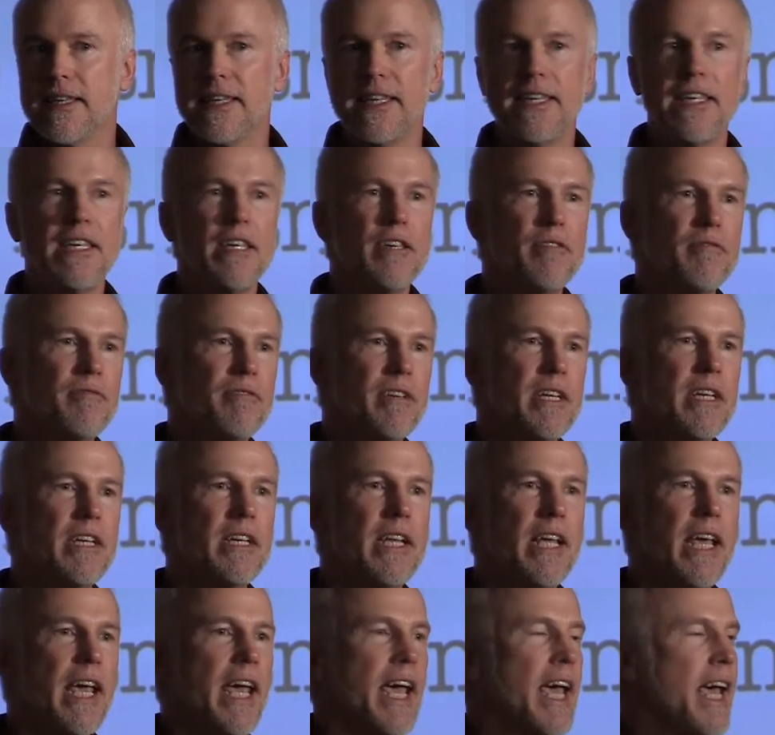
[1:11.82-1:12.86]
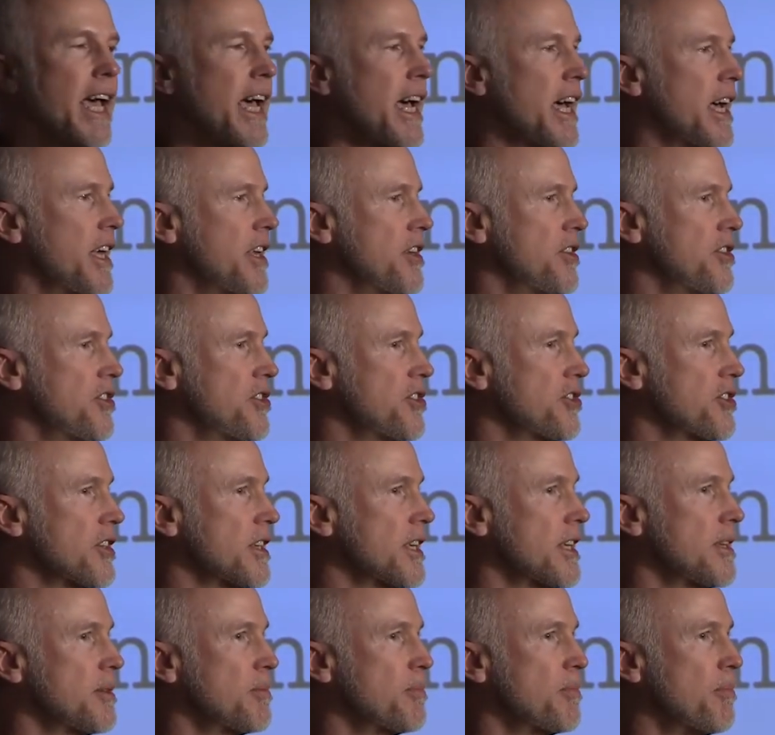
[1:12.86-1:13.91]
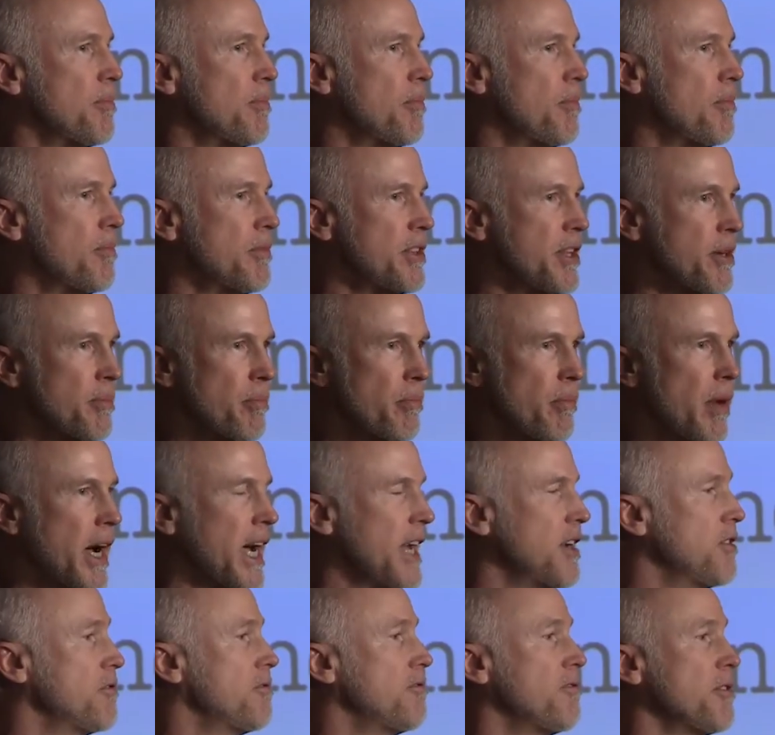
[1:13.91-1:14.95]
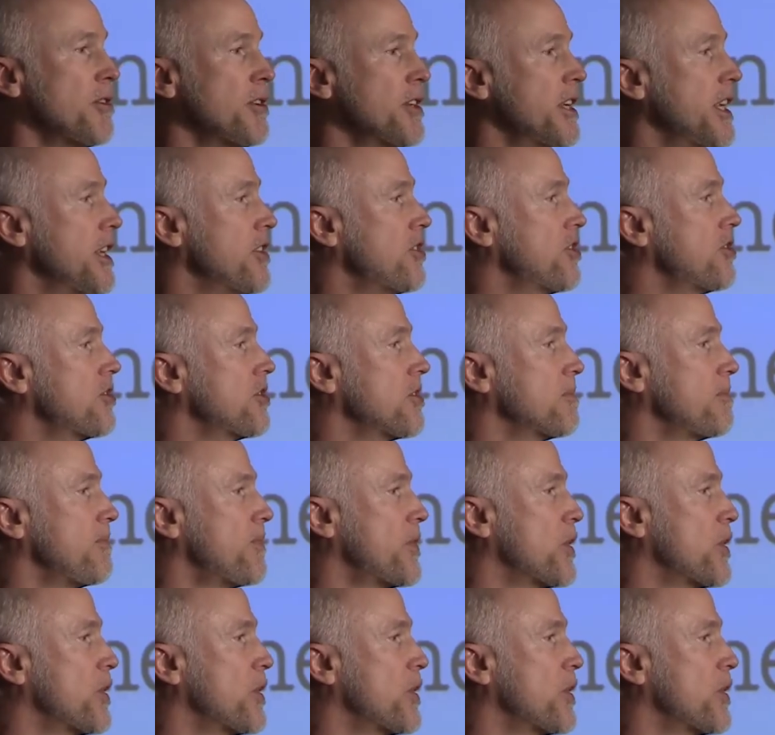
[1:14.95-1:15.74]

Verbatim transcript: Even as the mindfulness